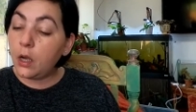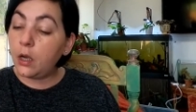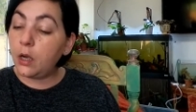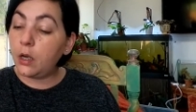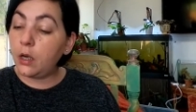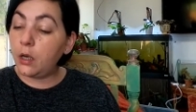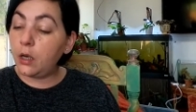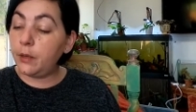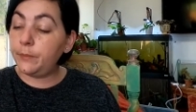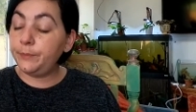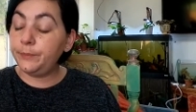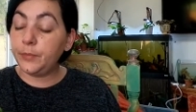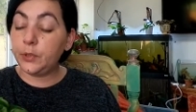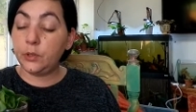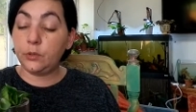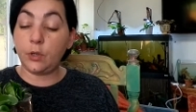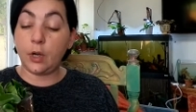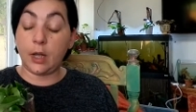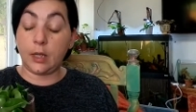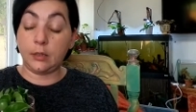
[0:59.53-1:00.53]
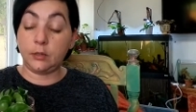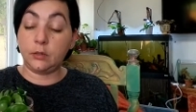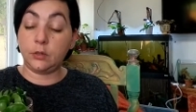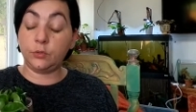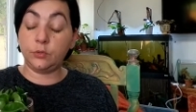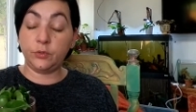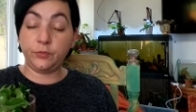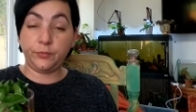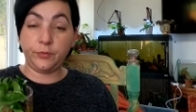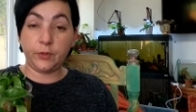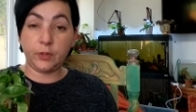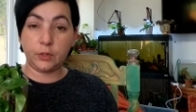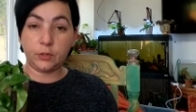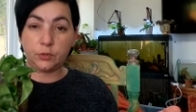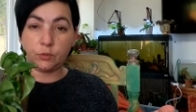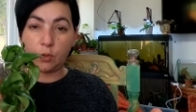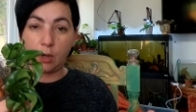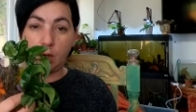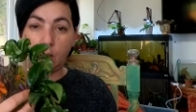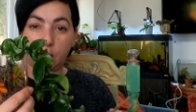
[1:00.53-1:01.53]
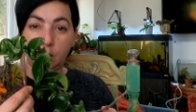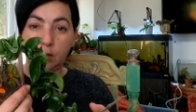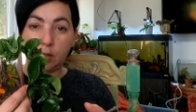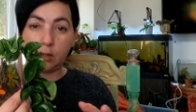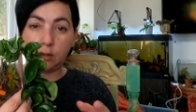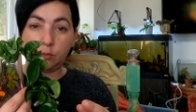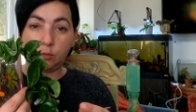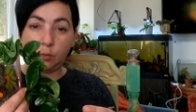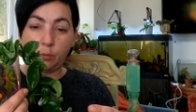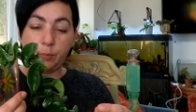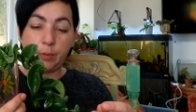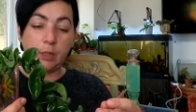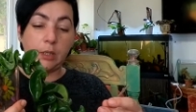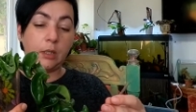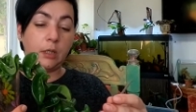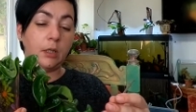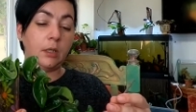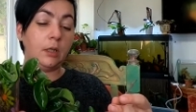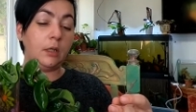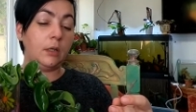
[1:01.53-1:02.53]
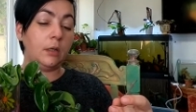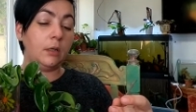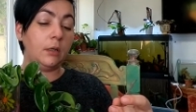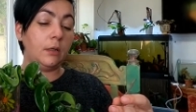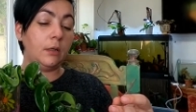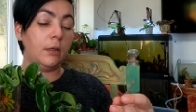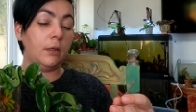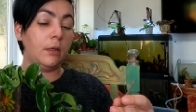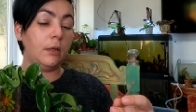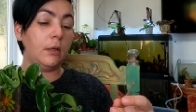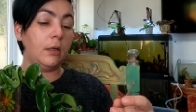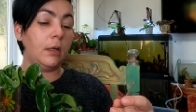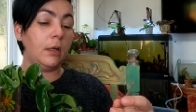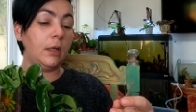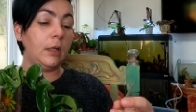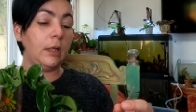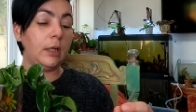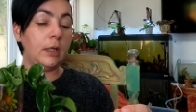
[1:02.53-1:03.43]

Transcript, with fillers: um, right, so the first one, it will be a